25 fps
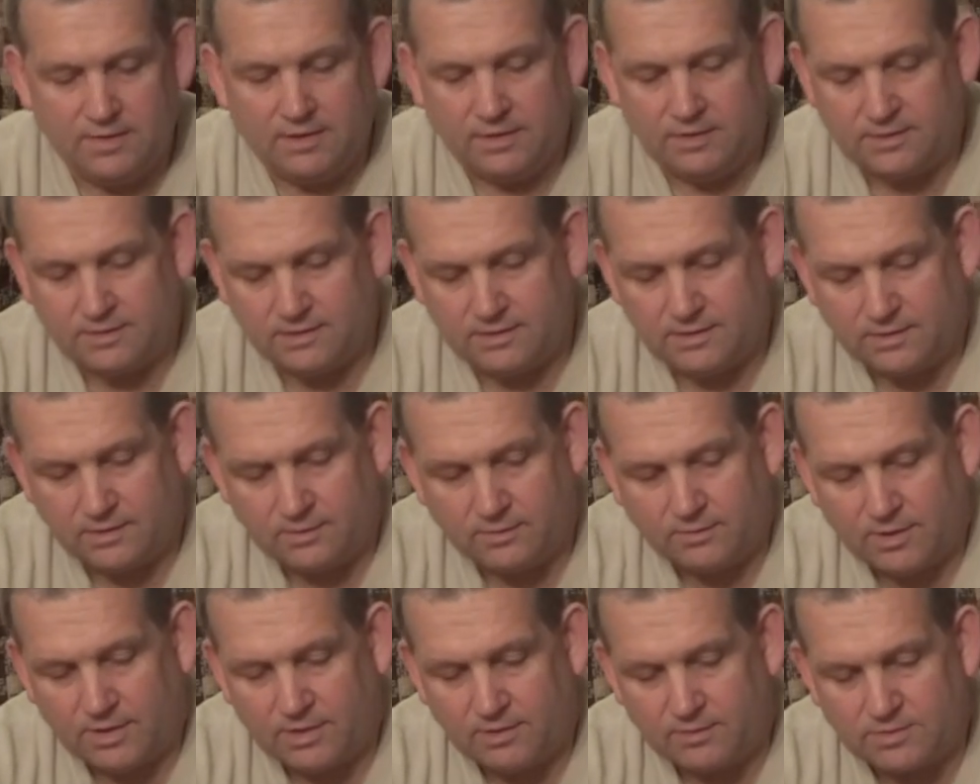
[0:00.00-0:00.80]
You get
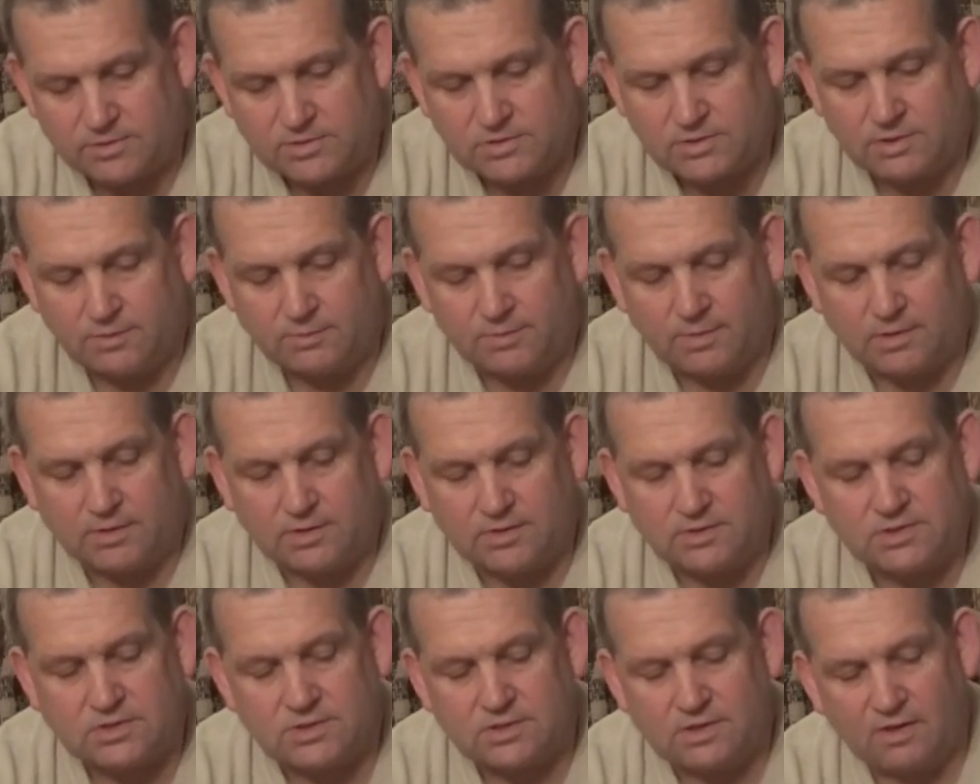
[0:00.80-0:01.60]
away with some of
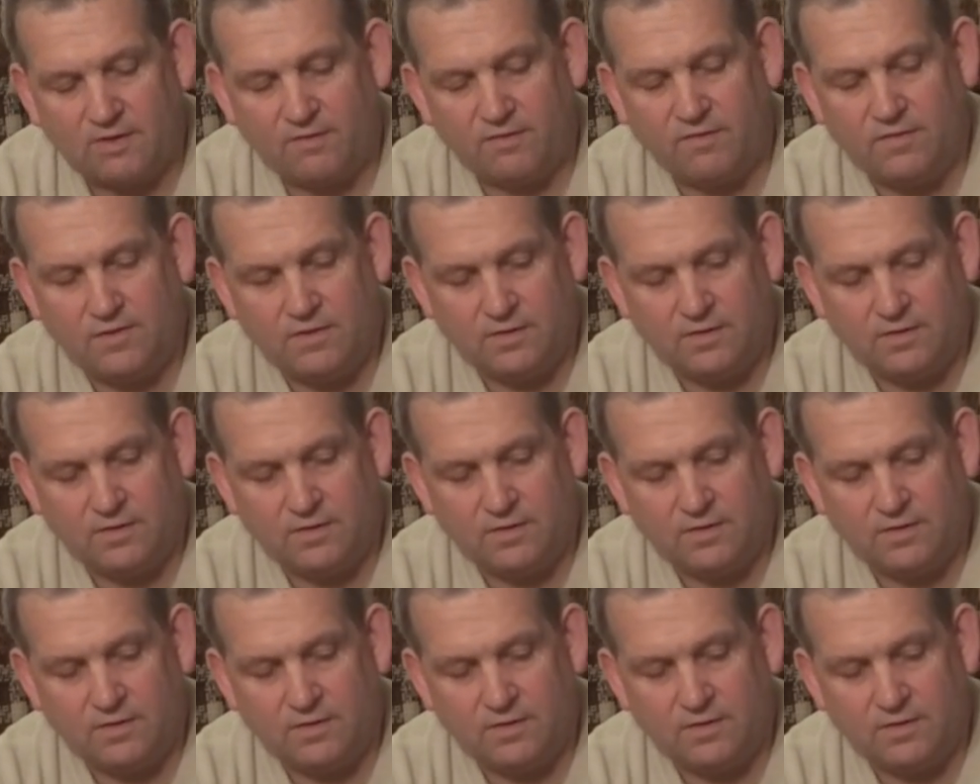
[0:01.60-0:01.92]
this stuff.